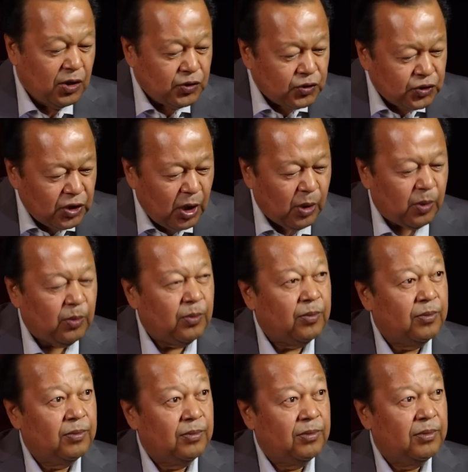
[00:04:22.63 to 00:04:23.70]
So,
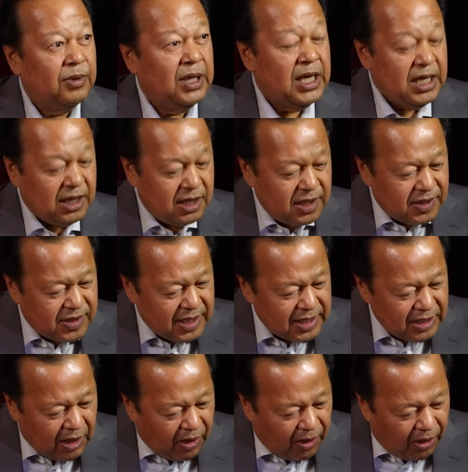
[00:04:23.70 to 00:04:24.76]
this
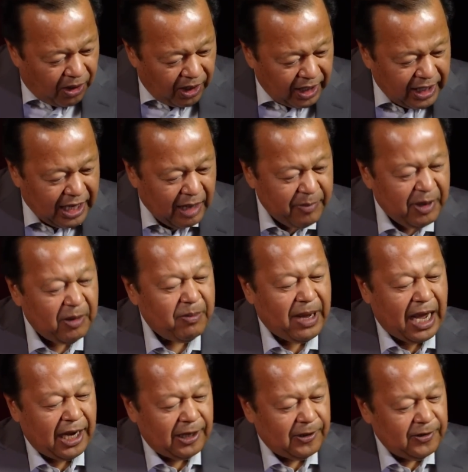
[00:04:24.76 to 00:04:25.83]
is all coming
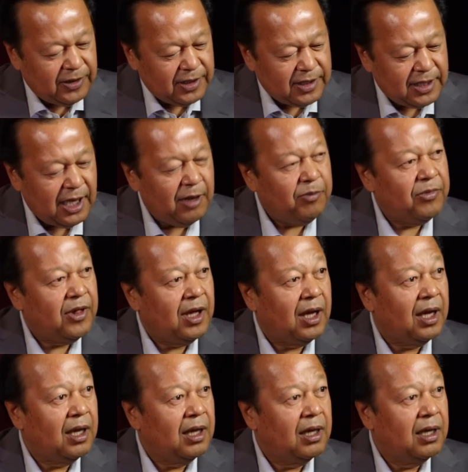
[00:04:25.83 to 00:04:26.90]
back to the same thing.